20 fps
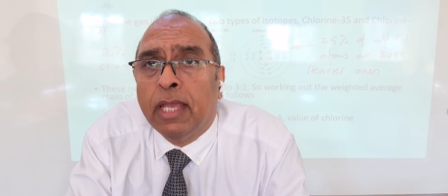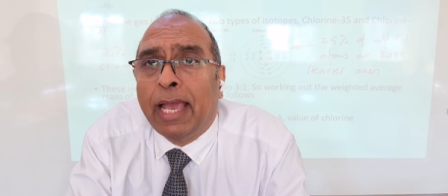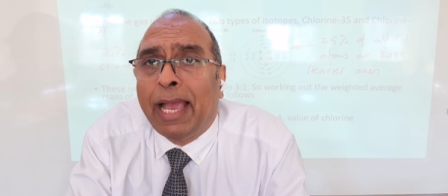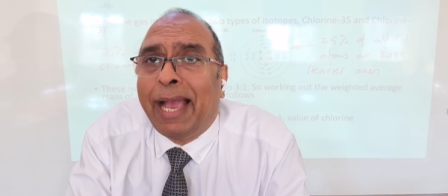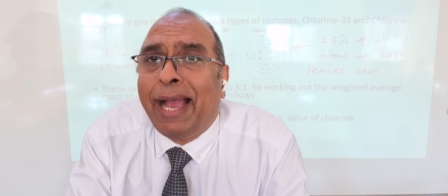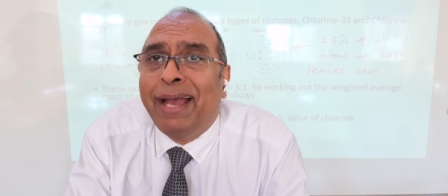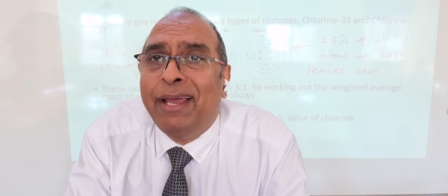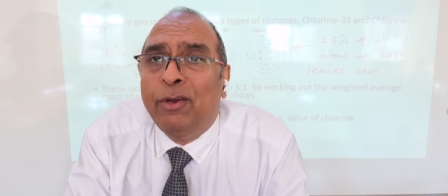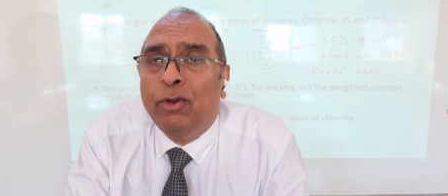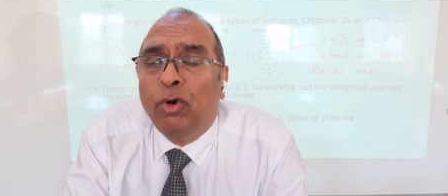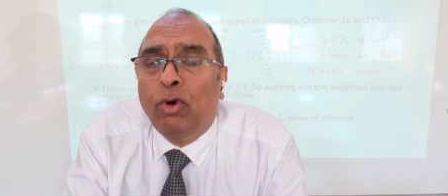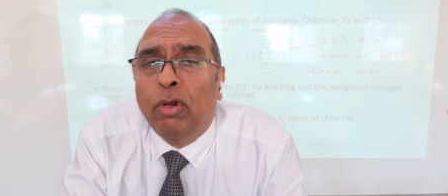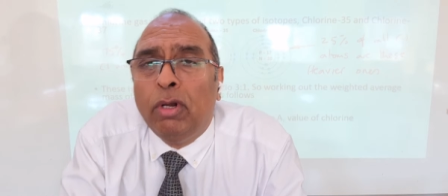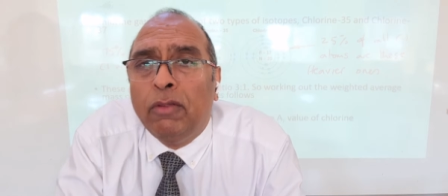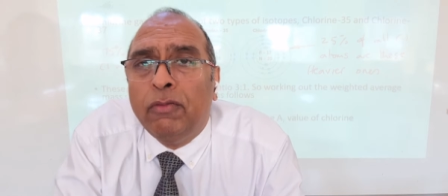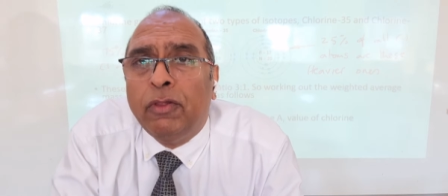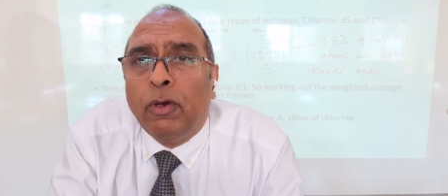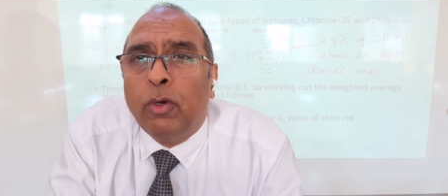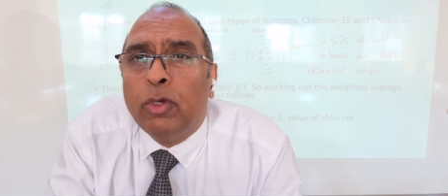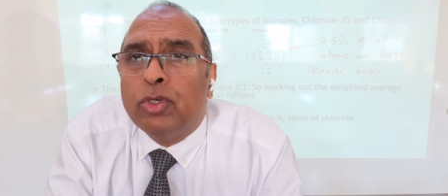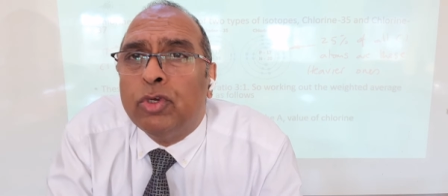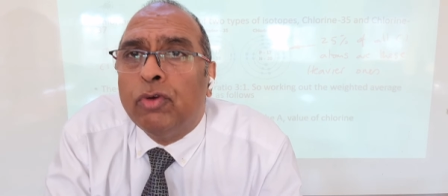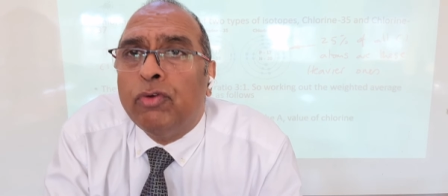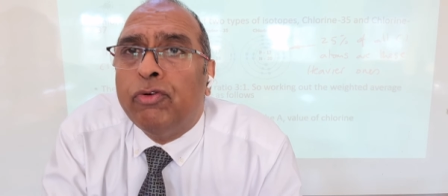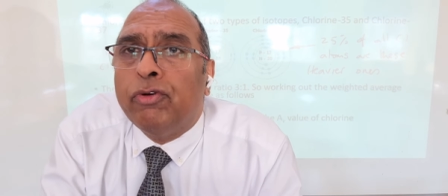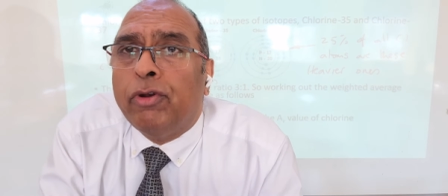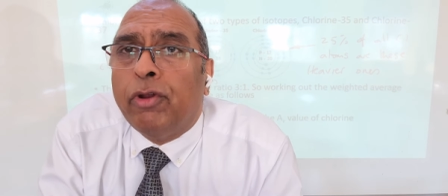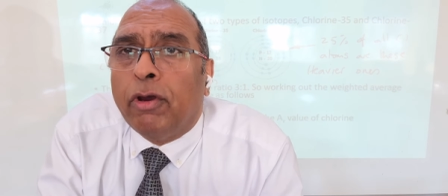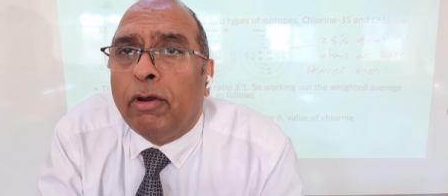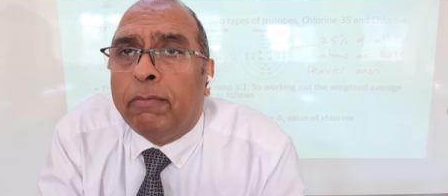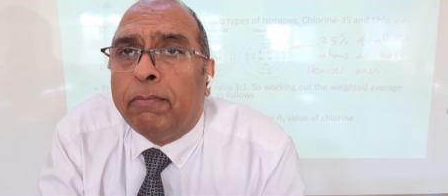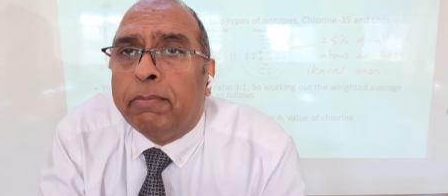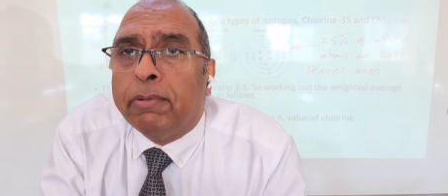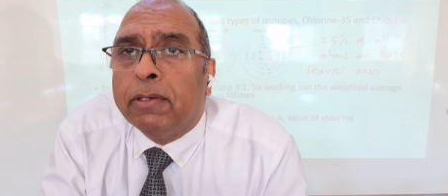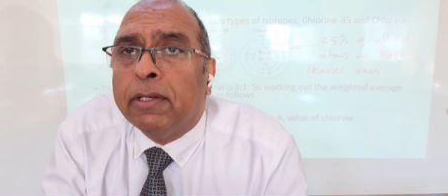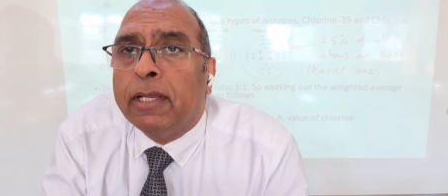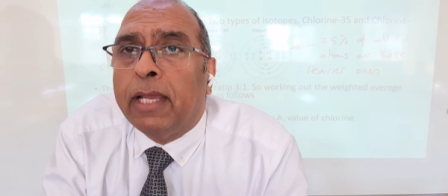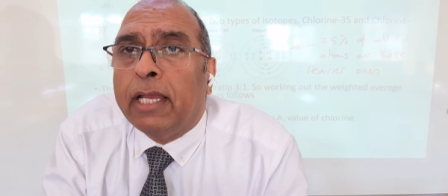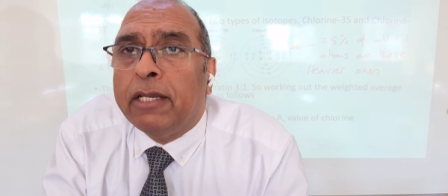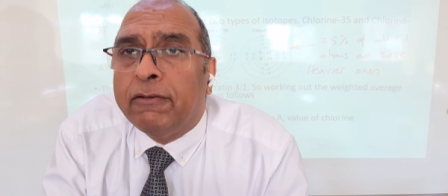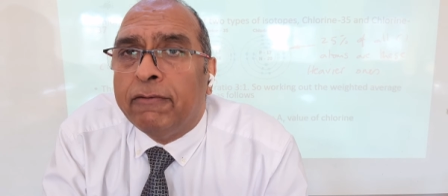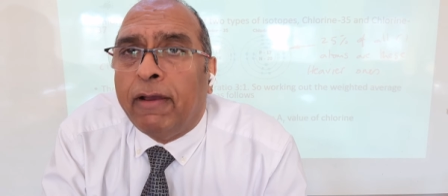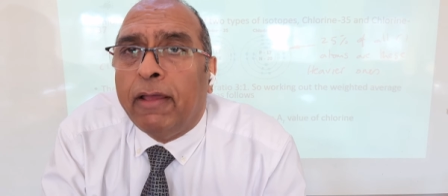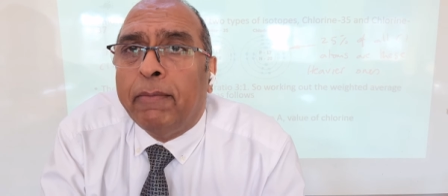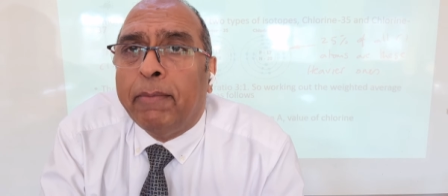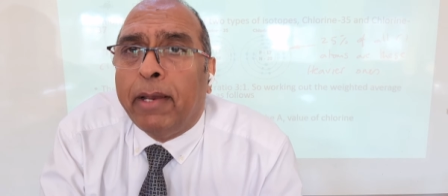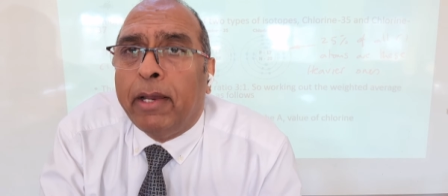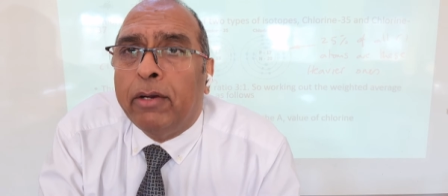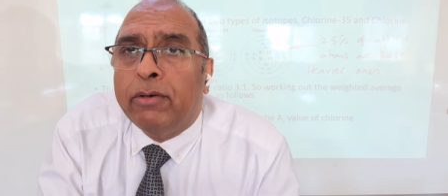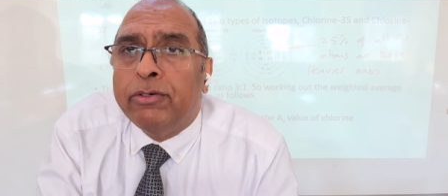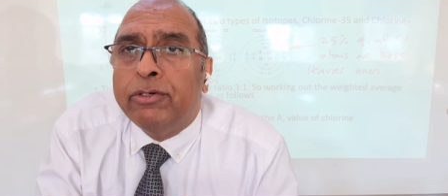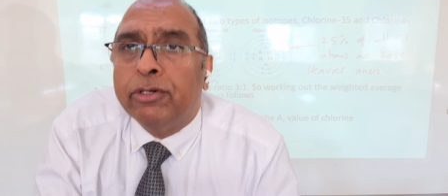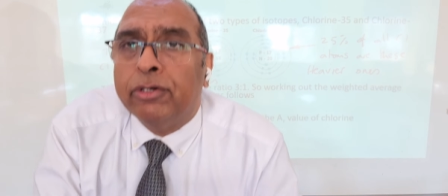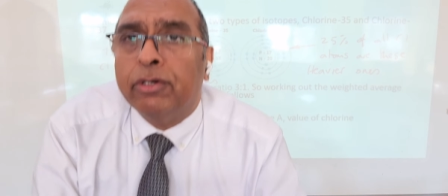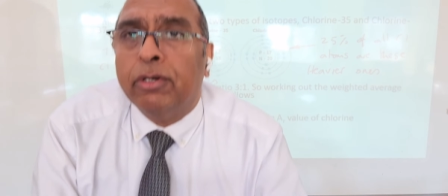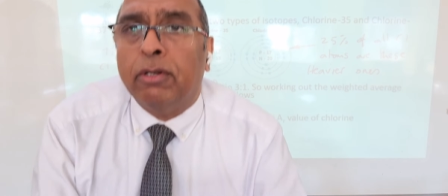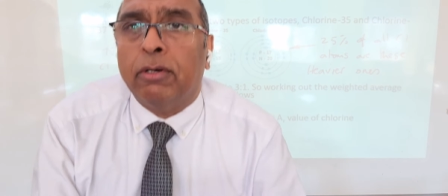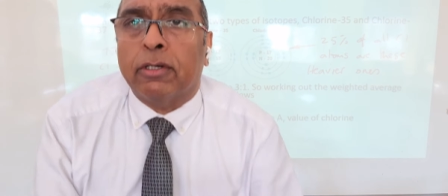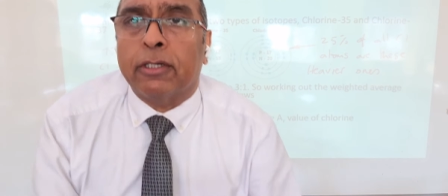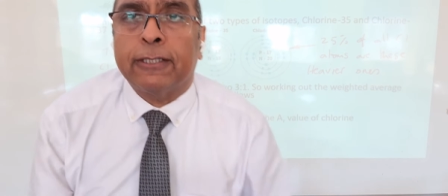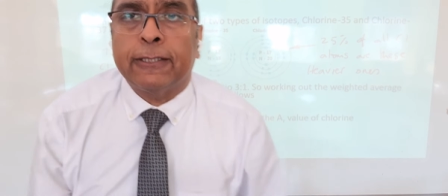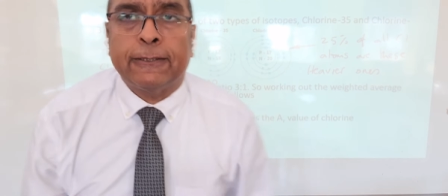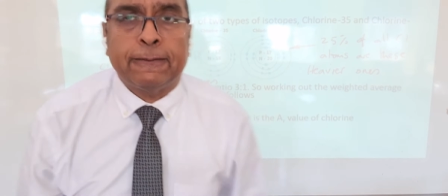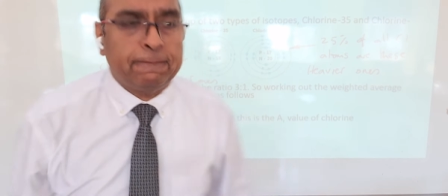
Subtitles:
Add all of those 100 up and divide by 100. Look,